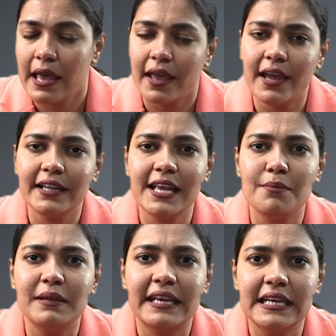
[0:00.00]
Here the
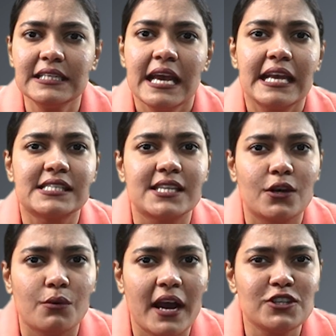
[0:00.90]
applicant is
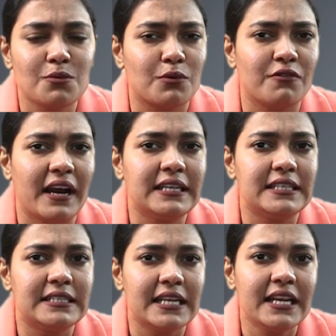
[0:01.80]
required to provide
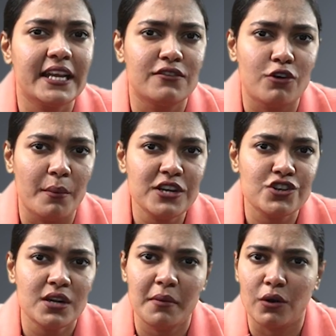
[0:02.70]
detailed
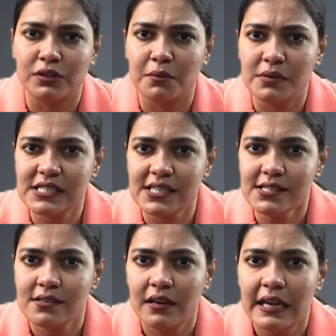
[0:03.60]
information about the business,